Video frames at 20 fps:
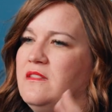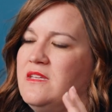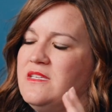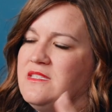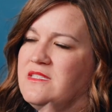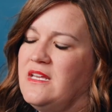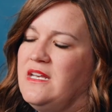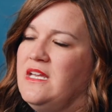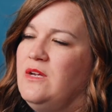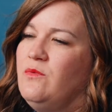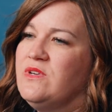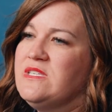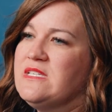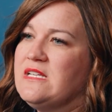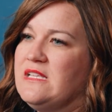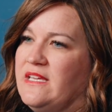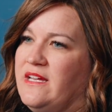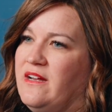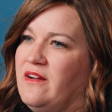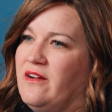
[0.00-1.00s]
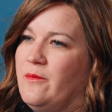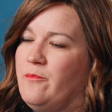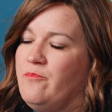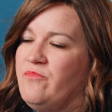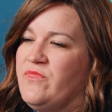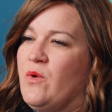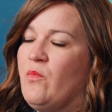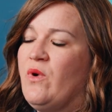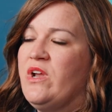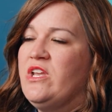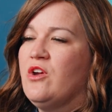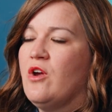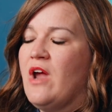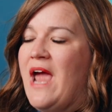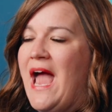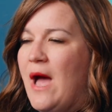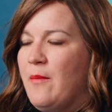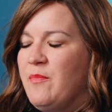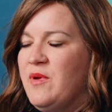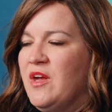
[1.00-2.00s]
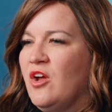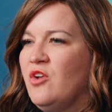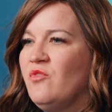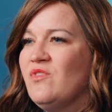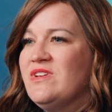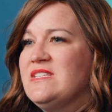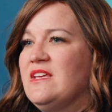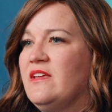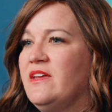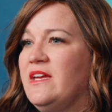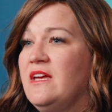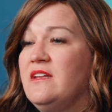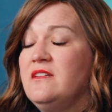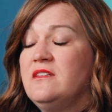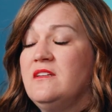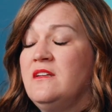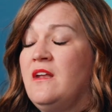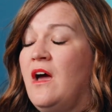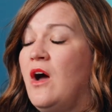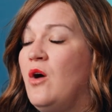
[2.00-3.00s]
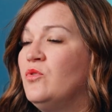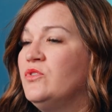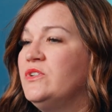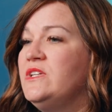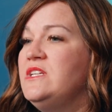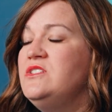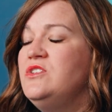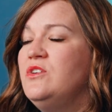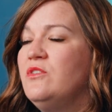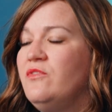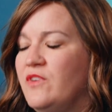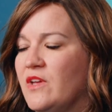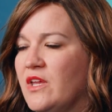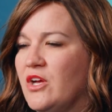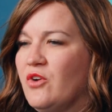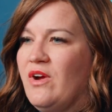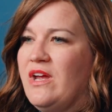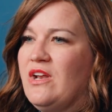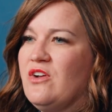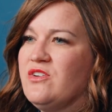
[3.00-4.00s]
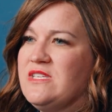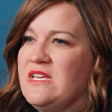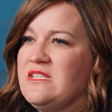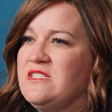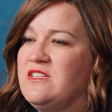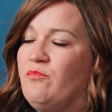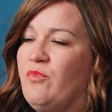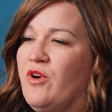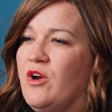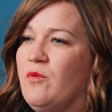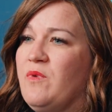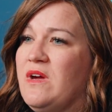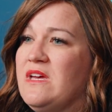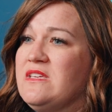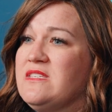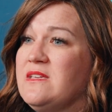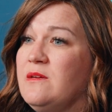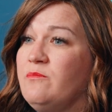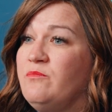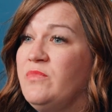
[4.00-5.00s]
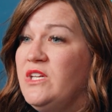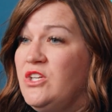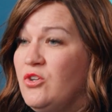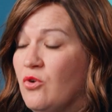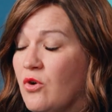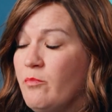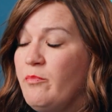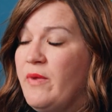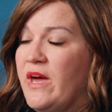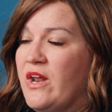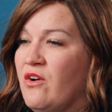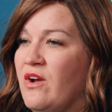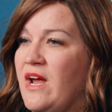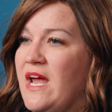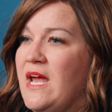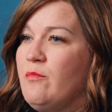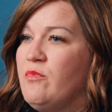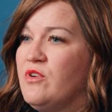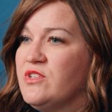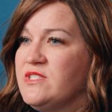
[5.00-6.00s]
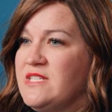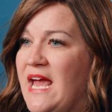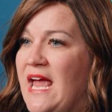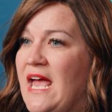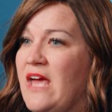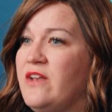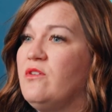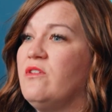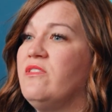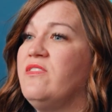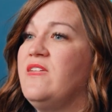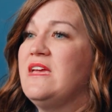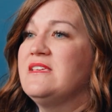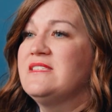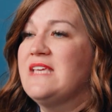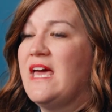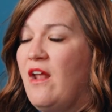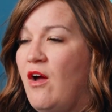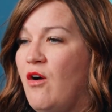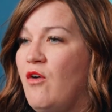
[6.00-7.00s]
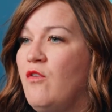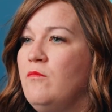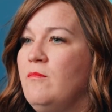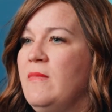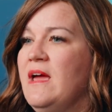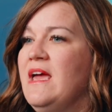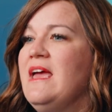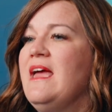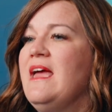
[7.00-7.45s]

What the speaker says: The study was clear that when you're happier and resilient, not only do you feel a greater sense of purpose, but you're better able to handle things at home